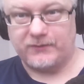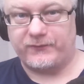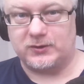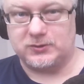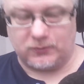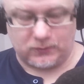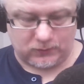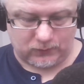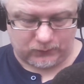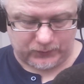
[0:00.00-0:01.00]
First of
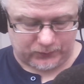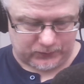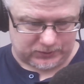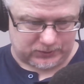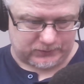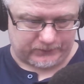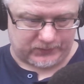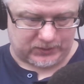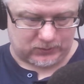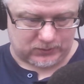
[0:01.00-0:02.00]
all, we will
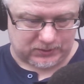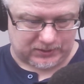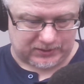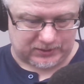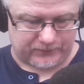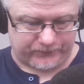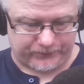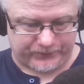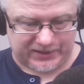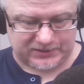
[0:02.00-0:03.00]
look at the
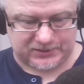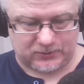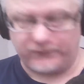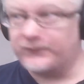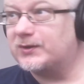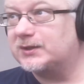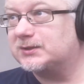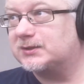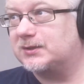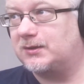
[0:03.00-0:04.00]
back of this